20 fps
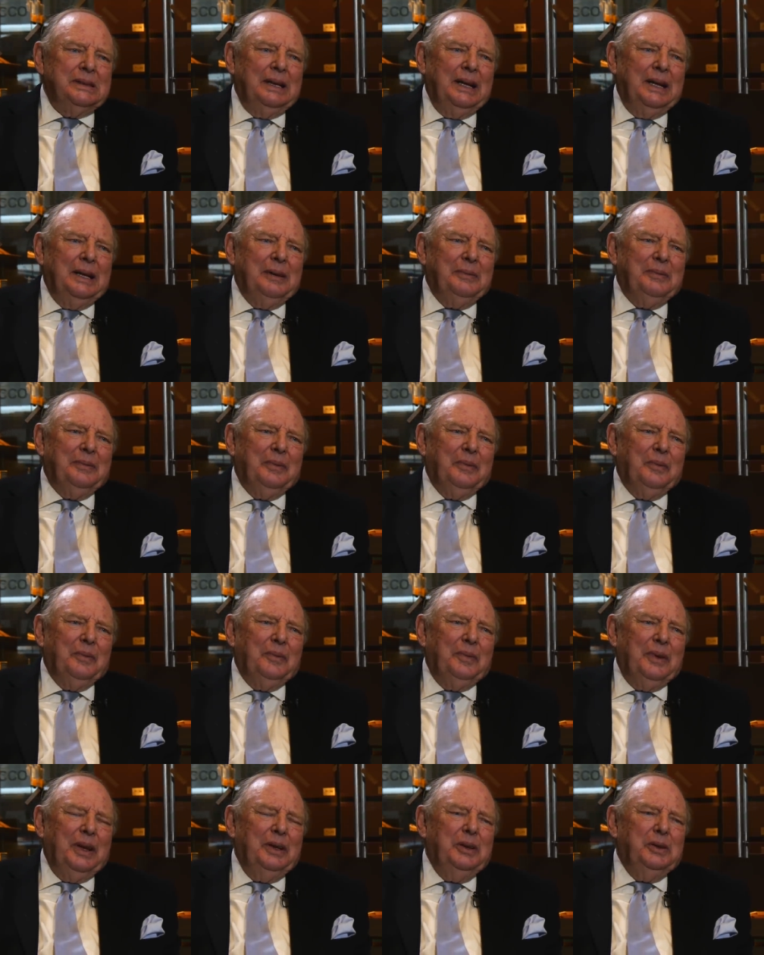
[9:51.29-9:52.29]
um,
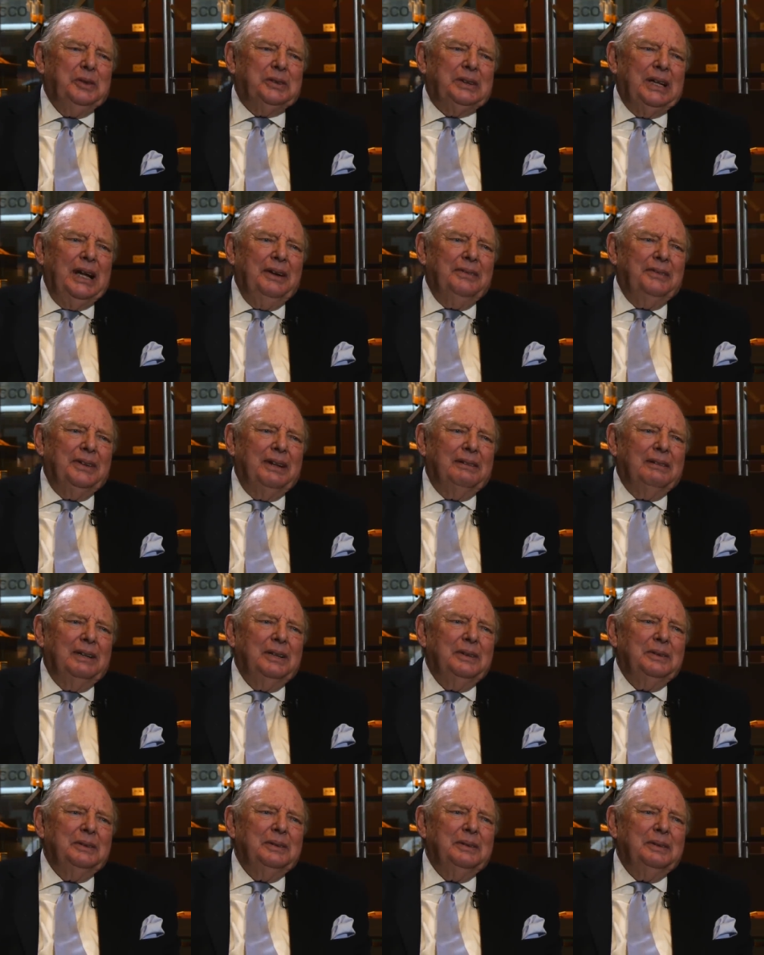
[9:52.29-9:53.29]
they used to have their
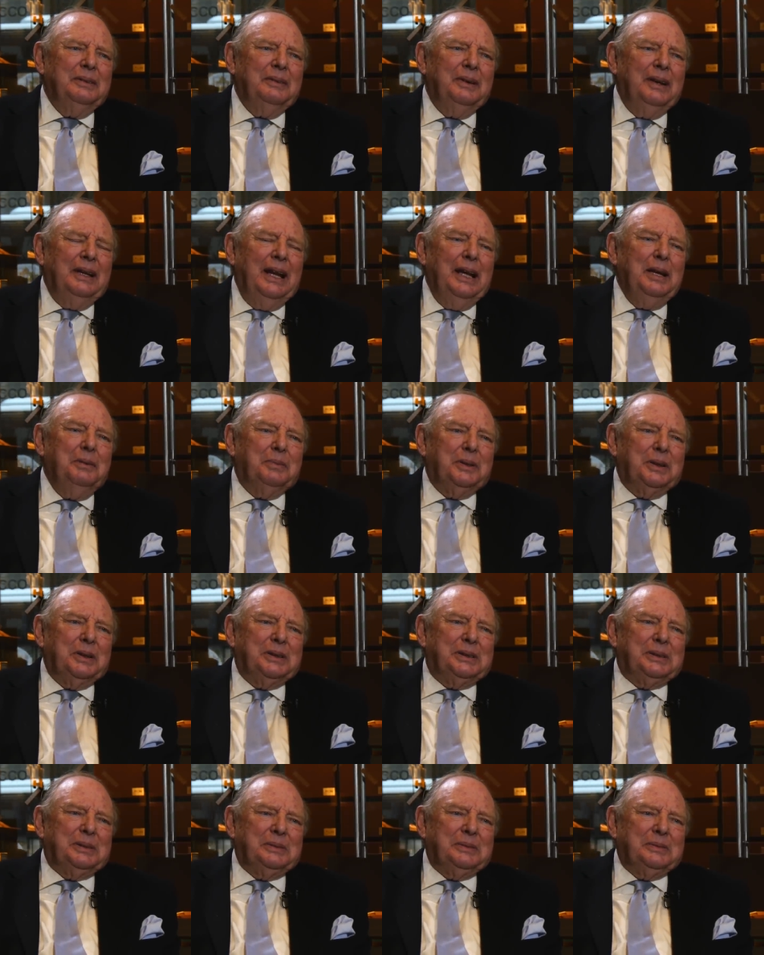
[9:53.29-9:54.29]
own
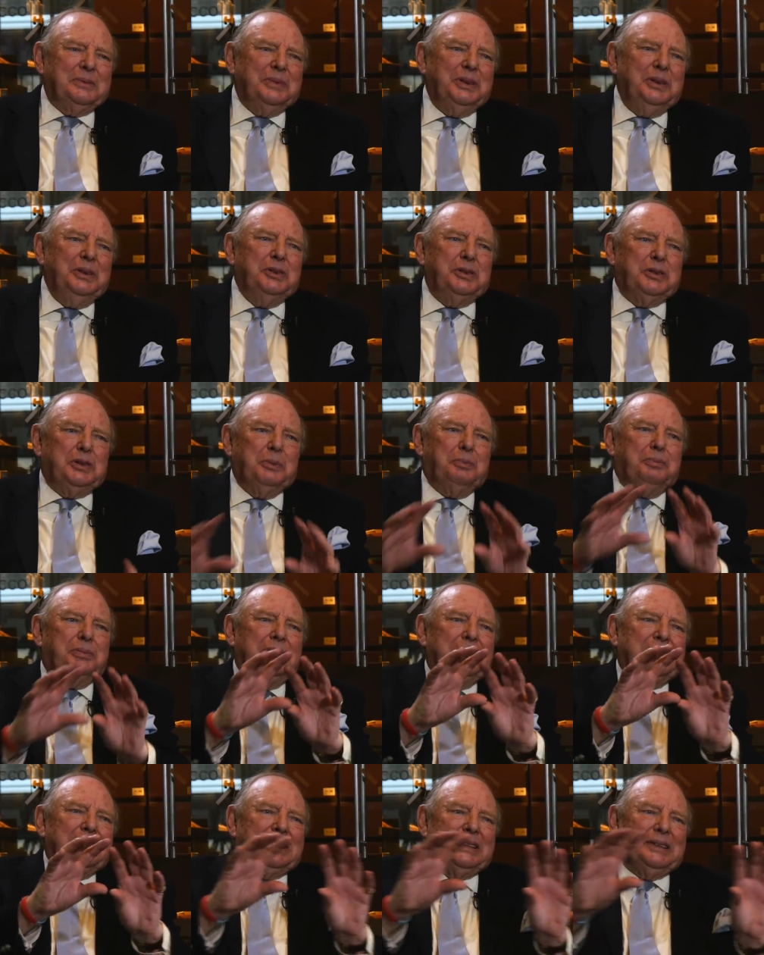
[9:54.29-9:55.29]
labels. We used to
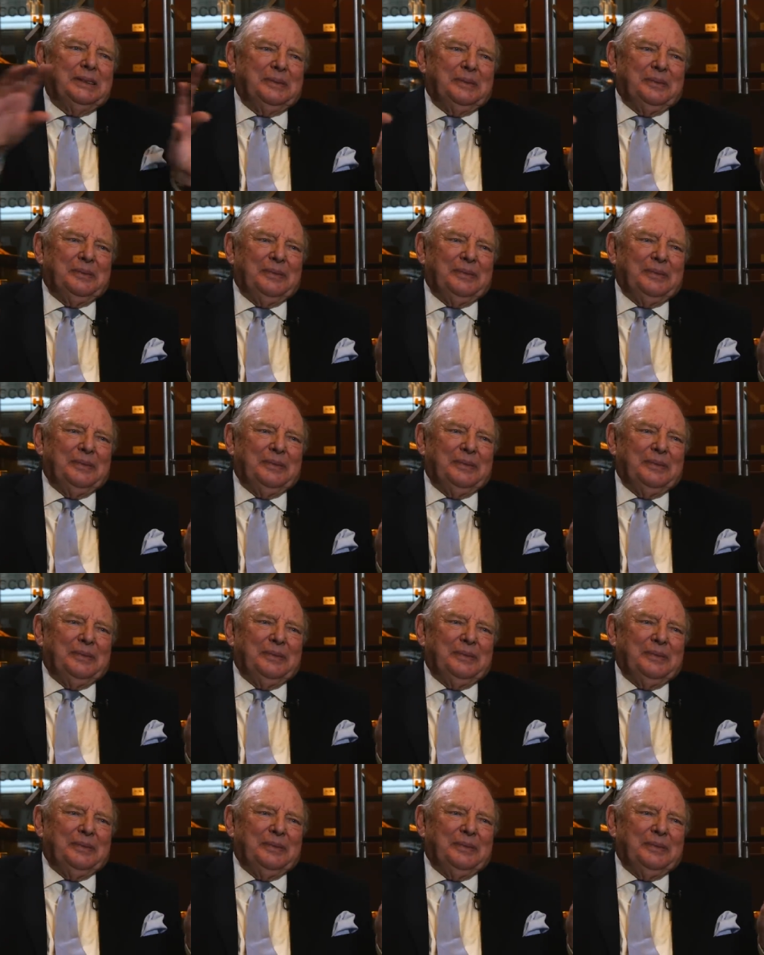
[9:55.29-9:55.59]
print